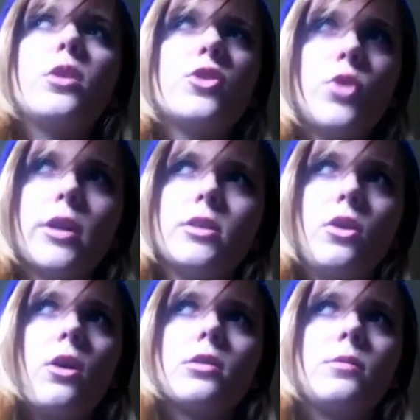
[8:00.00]
try to
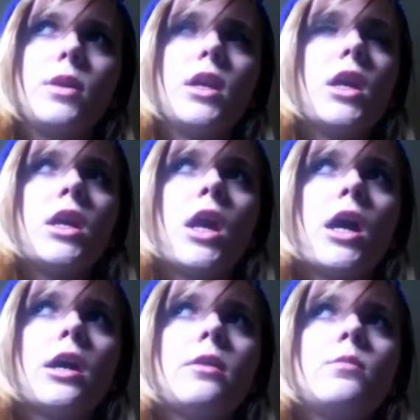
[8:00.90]
talk to me, and
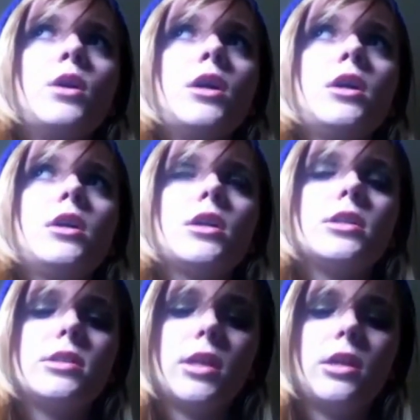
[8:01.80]
I'm
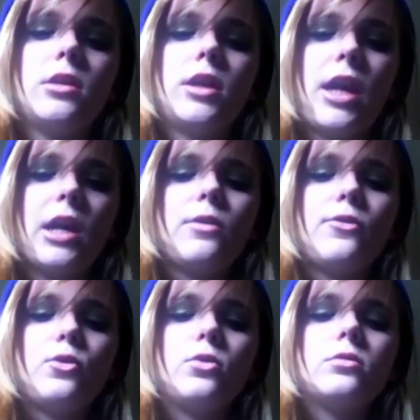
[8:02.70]
insanely
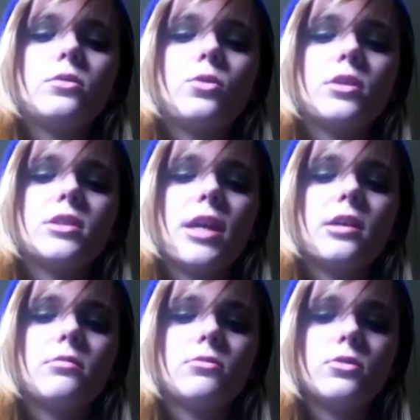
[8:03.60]
hateful towards
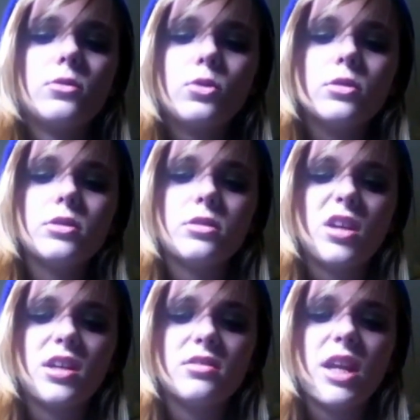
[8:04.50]
that
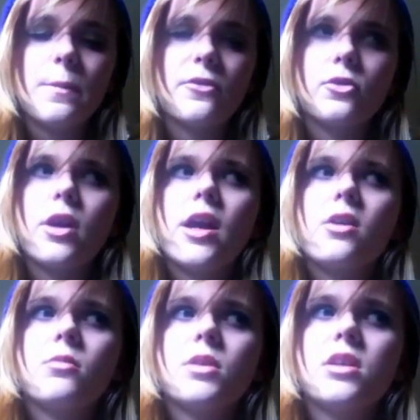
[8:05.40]
type of
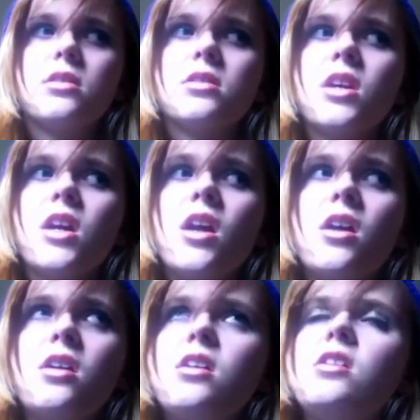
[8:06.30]
crowd because
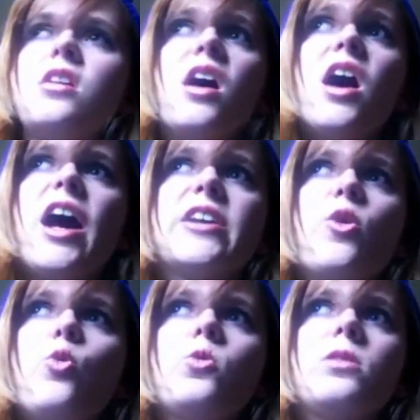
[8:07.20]
I
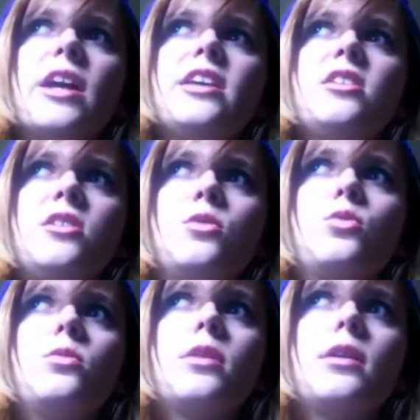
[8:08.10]
don't like
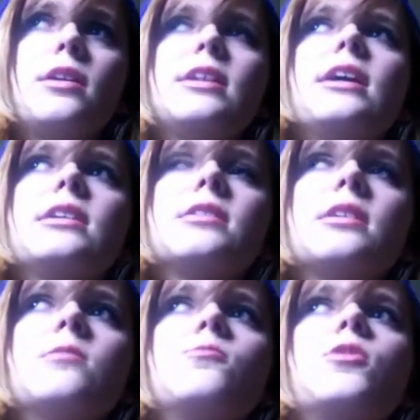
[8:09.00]
you, I guess.
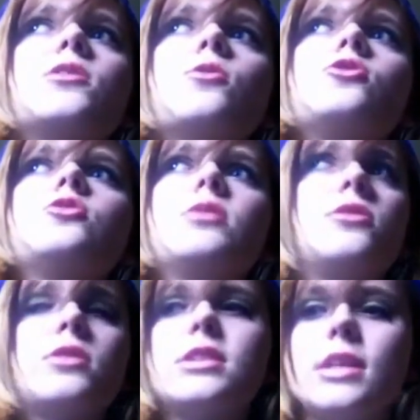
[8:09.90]
Like, what don't you
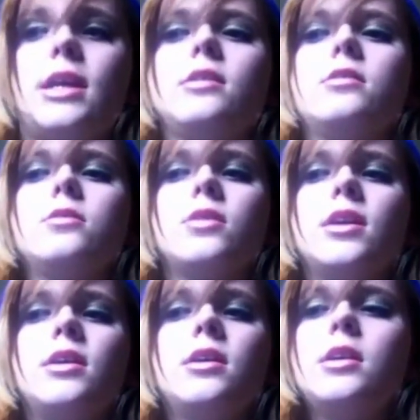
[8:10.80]
understand,
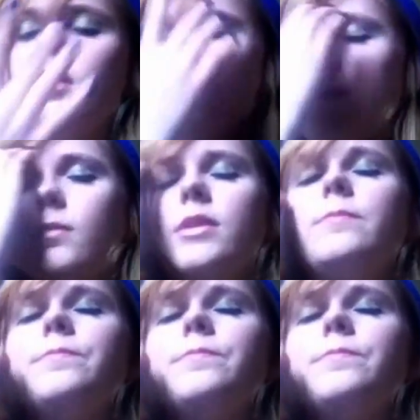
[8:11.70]
okay? I mean,